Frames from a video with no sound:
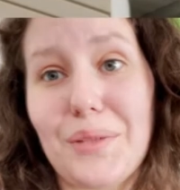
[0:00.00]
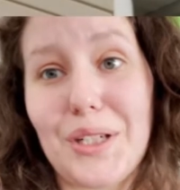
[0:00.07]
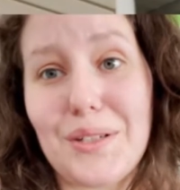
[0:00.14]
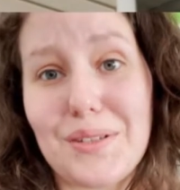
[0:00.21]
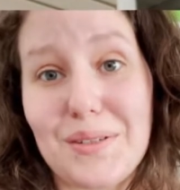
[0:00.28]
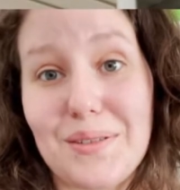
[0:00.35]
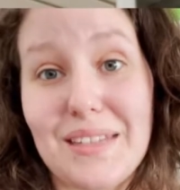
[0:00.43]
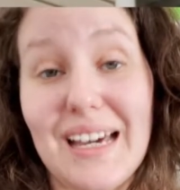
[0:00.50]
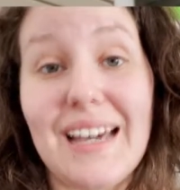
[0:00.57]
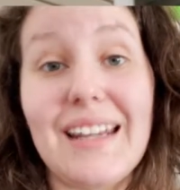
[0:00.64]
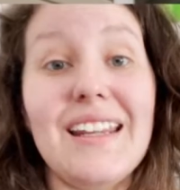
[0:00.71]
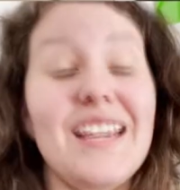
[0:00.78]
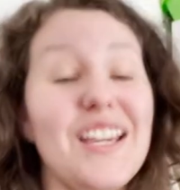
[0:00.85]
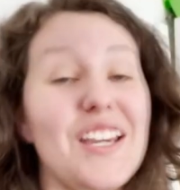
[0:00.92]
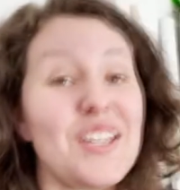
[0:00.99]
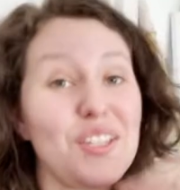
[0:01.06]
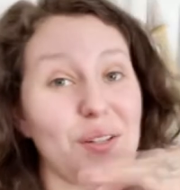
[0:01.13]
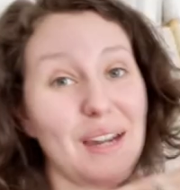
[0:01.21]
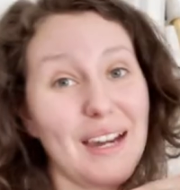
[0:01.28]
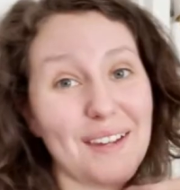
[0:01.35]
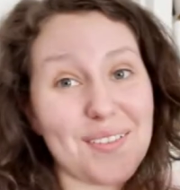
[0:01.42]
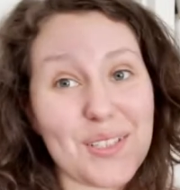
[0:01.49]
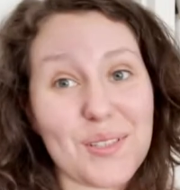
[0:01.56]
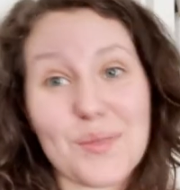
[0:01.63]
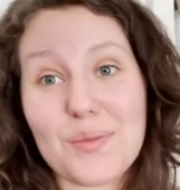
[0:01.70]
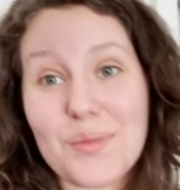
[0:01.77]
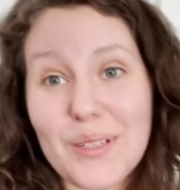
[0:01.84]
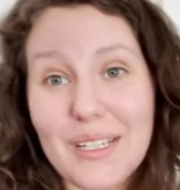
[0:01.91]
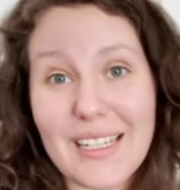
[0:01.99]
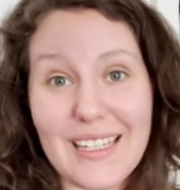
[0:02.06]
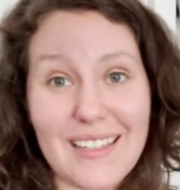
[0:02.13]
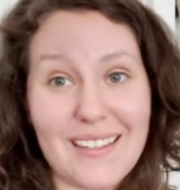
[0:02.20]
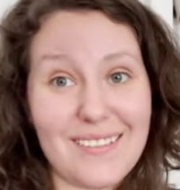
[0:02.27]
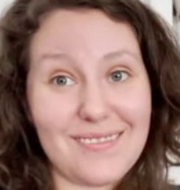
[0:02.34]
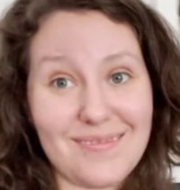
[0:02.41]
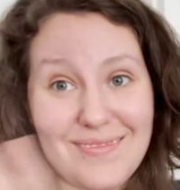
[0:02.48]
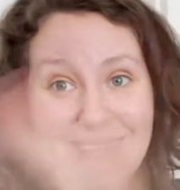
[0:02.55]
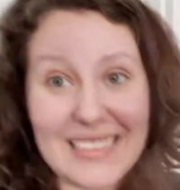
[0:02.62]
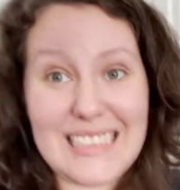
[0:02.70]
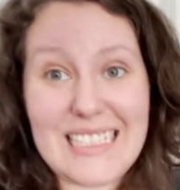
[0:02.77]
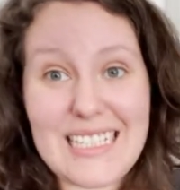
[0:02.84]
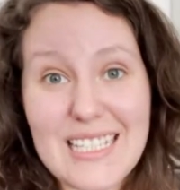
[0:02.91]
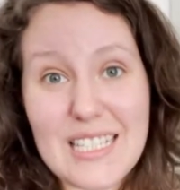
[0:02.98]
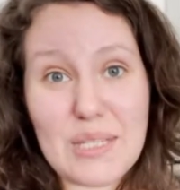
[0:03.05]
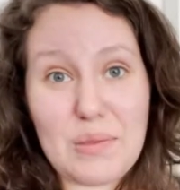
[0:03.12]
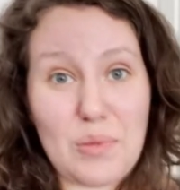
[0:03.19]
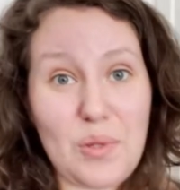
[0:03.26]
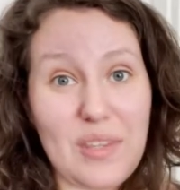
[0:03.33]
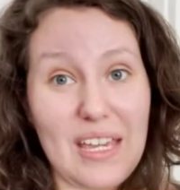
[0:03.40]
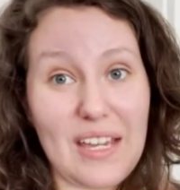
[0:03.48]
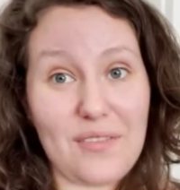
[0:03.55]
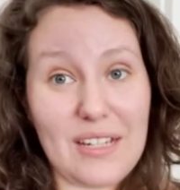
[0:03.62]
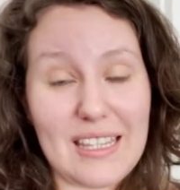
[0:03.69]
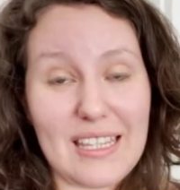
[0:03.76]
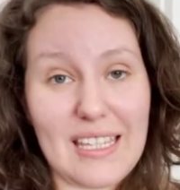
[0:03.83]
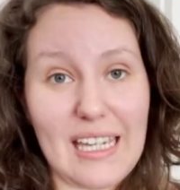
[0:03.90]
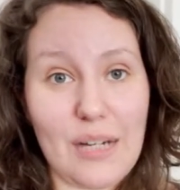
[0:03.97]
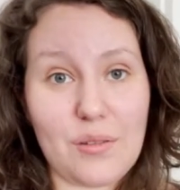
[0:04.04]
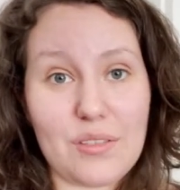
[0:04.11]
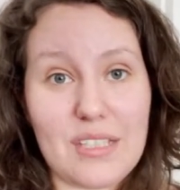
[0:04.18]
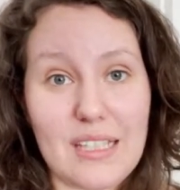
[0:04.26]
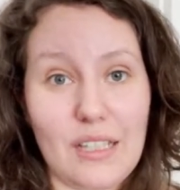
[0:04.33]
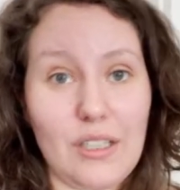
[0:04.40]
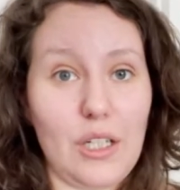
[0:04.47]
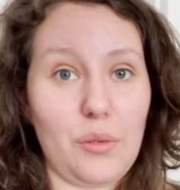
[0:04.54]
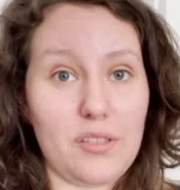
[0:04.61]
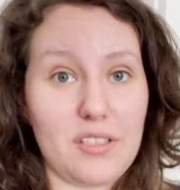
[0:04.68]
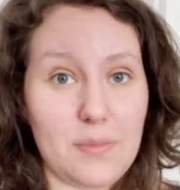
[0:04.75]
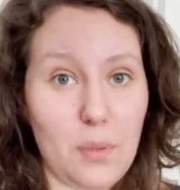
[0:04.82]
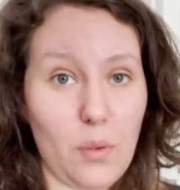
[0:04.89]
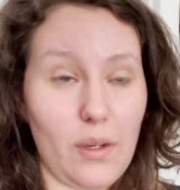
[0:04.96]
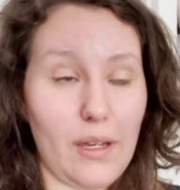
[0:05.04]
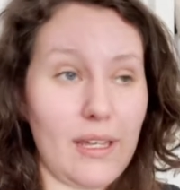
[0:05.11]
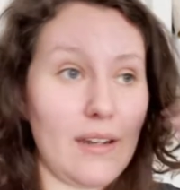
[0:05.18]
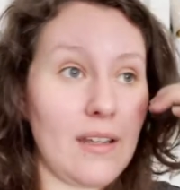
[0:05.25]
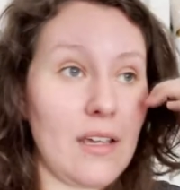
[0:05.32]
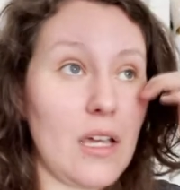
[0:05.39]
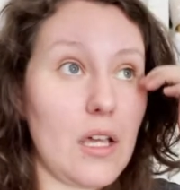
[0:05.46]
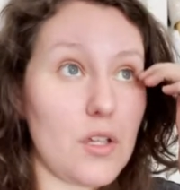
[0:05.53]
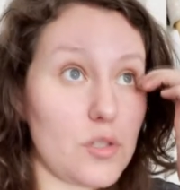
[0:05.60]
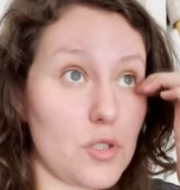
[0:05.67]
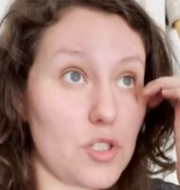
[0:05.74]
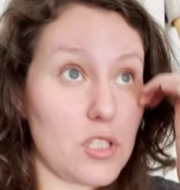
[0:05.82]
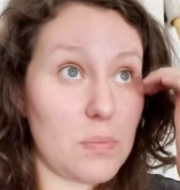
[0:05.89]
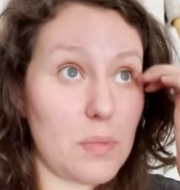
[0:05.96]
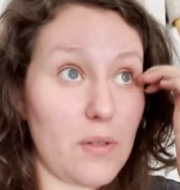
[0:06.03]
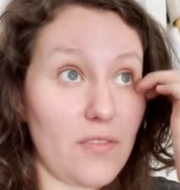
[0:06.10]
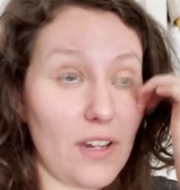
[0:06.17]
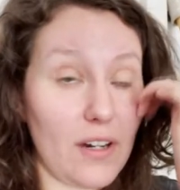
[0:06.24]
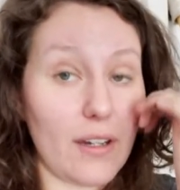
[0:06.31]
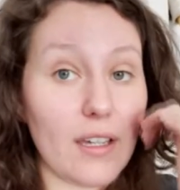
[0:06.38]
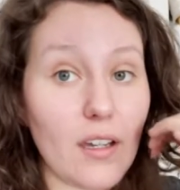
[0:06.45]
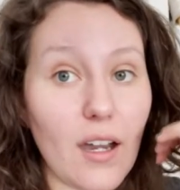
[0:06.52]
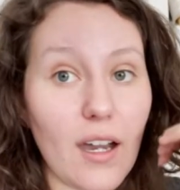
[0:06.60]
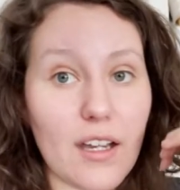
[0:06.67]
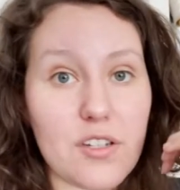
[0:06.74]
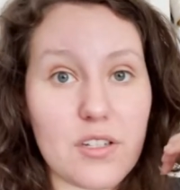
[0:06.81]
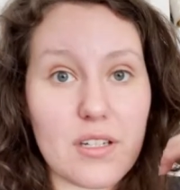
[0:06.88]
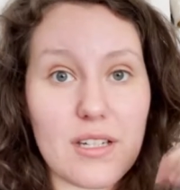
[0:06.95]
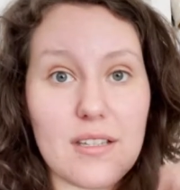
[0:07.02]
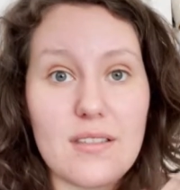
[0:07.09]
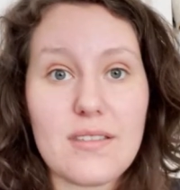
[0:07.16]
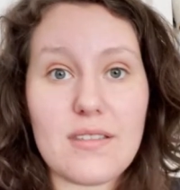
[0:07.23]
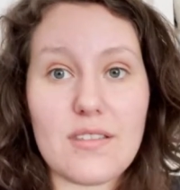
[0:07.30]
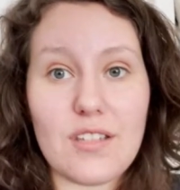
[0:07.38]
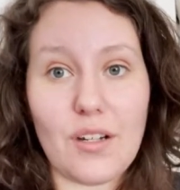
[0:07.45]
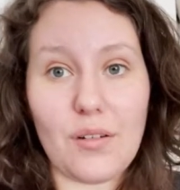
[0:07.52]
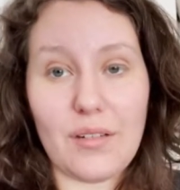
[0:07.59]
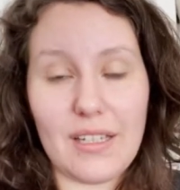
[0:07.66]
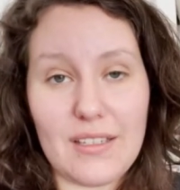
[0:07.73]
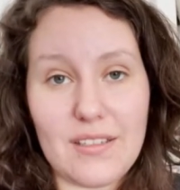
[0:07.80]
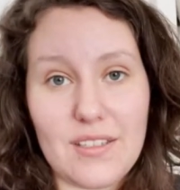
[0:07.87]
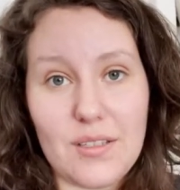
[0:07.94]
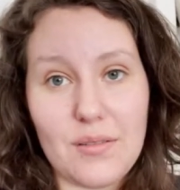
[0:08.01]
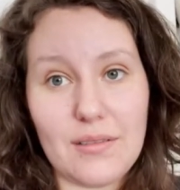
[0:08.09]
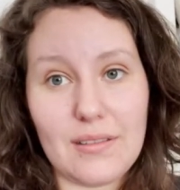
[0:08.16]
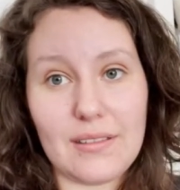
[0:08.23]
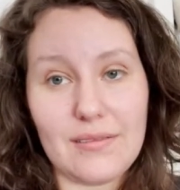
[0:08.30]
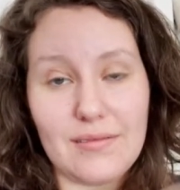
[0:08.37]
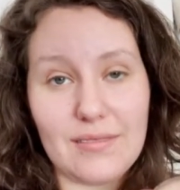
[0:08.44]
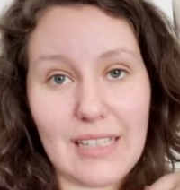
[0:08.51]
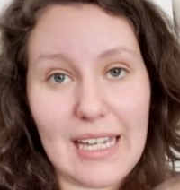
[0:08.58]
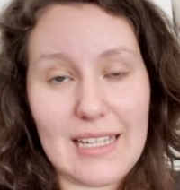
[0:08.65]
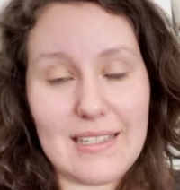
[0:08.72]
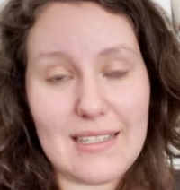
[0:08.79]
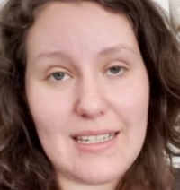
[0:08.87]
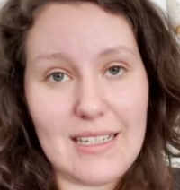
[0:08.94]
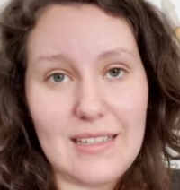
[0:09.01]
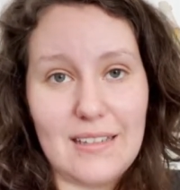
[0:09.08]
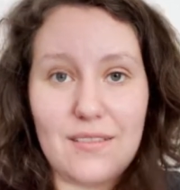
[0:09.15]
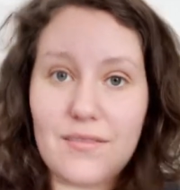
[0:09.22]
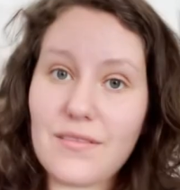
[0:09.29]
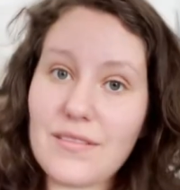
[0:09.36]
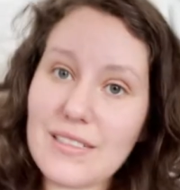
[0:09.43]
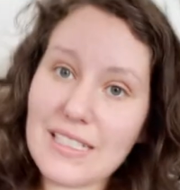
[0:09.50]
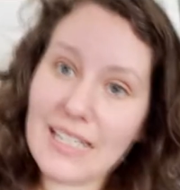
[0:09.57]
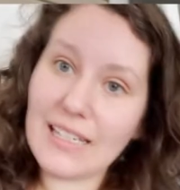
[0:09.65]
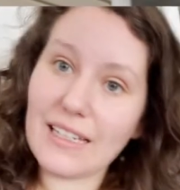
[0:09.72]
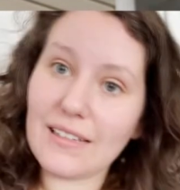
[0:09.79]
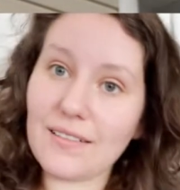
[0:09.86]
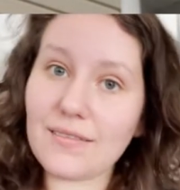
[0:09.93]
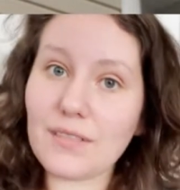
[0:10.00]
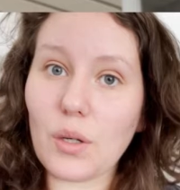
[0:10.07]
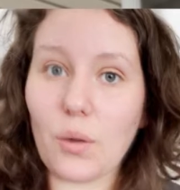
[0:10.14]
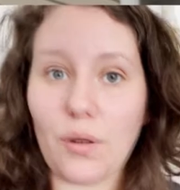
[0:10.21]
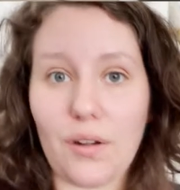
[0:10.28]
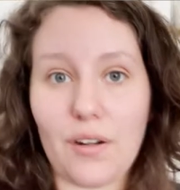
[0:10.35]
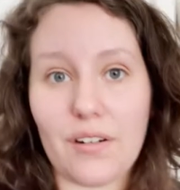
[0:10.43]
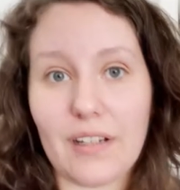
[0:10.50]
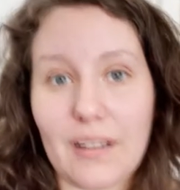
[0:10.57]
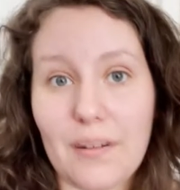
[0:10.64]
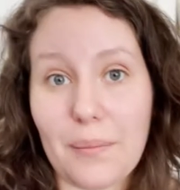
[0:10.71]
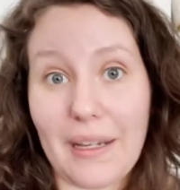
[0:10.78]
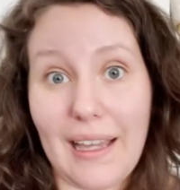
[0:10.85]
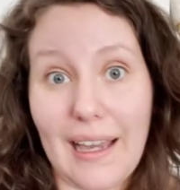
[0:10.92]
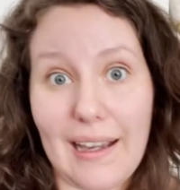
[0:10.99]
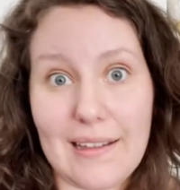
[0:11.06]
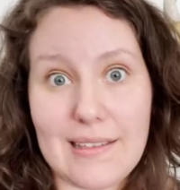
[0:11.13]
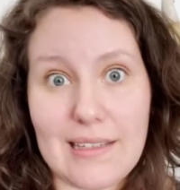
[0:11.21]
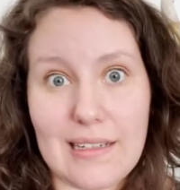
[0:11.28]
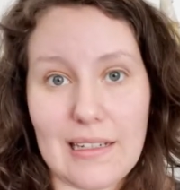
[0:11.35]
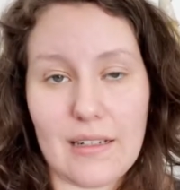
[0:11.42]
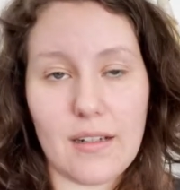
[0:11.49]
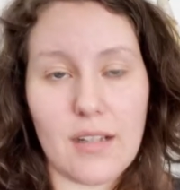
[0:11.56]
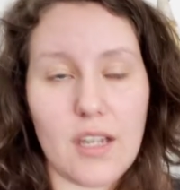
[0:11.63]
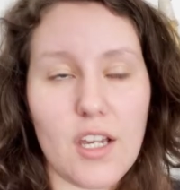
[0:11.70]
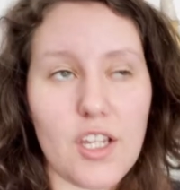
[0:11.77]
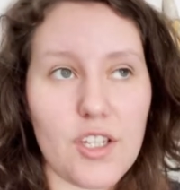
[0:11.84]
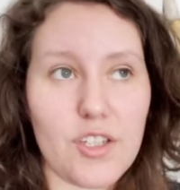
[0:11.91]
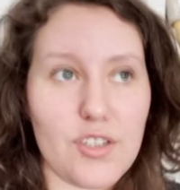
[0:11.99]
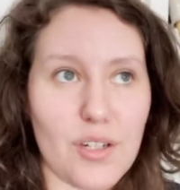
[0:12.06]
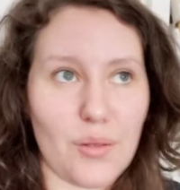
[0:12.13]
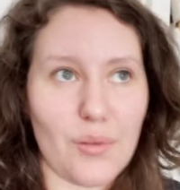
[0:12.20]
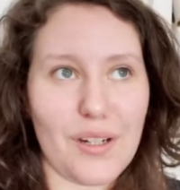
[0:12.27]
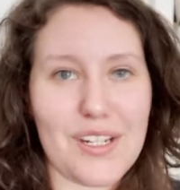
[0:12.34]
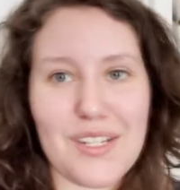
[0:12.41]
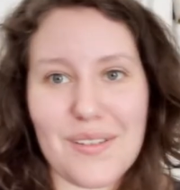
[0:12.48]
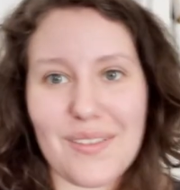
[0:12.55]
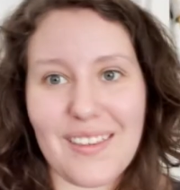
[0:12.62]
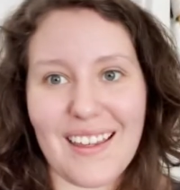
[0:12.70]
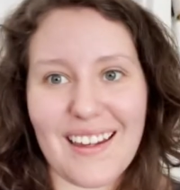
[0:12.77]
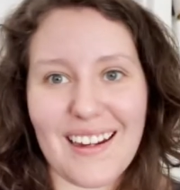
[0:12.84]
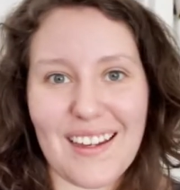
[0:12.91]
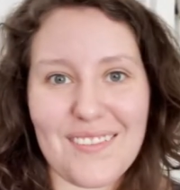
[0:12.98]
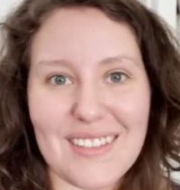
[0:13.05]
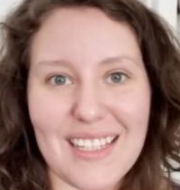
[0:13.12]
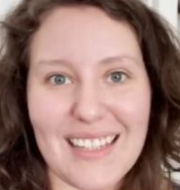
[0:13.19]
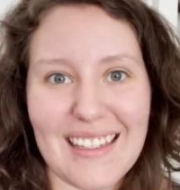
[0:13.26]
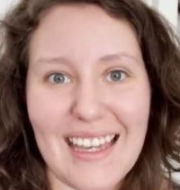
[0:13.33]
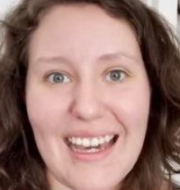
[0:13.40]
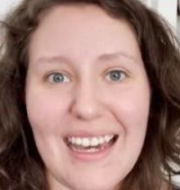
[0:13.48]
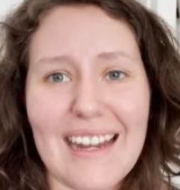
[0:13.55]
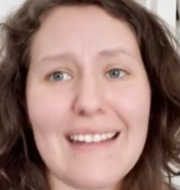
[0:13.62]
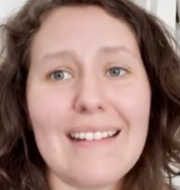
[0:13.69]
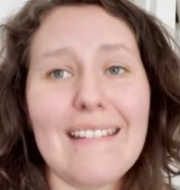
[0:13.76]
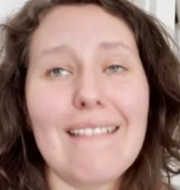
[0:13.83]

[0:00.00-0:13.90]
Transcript: when you do that you have to smooth everything out to the lowest point. So just be very cautious. Don't get too lazy and dig a corner in by accident. You don't want to do that. I've done that.